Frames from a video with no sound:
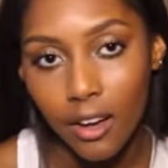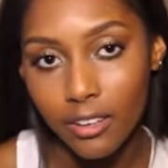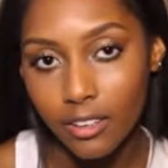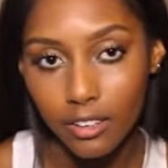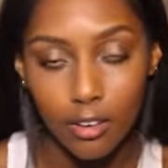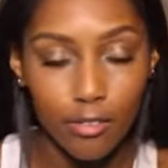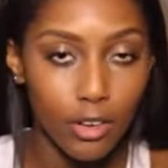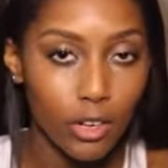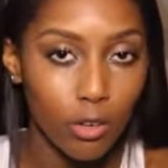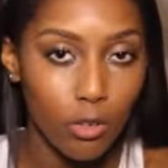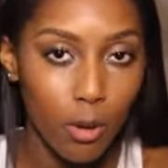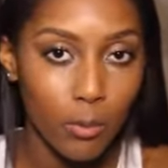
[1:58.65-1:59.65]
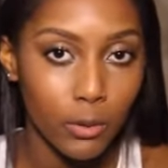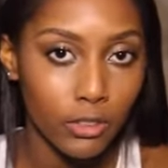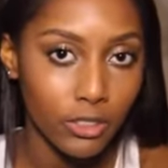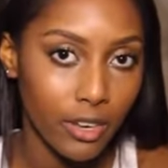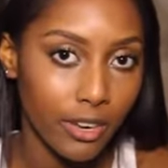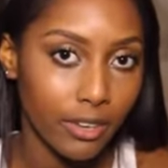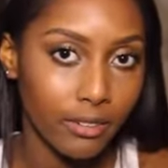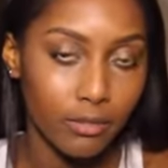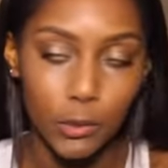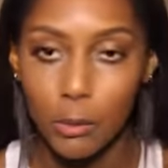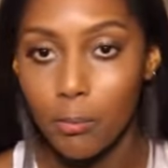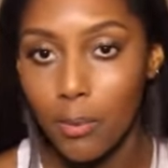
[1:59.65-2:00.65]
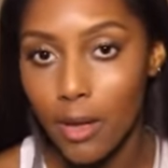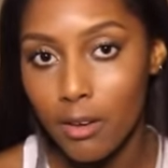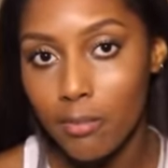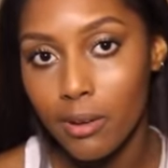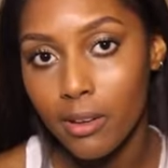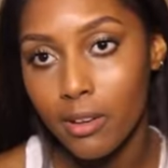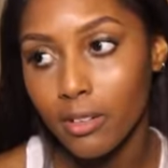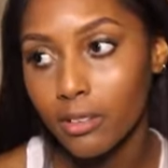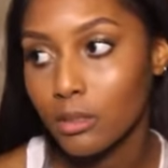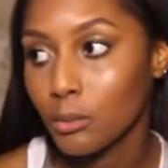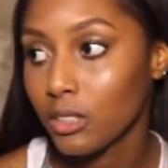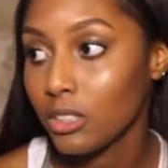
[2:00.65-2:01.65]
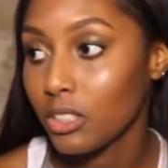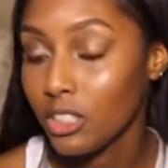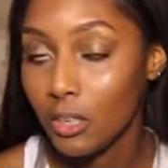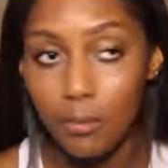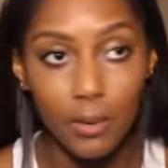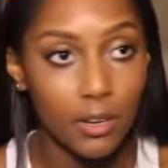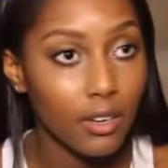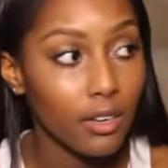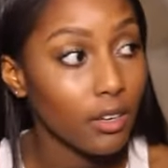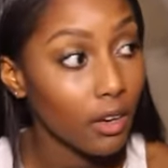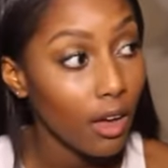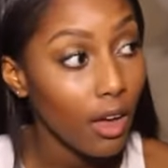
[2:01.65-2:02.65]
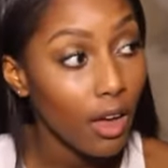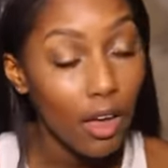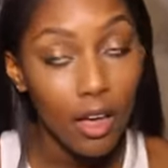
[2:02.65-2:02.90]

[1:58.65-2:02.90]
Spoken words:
I didn't have any troubles like with the payment, with the shipping.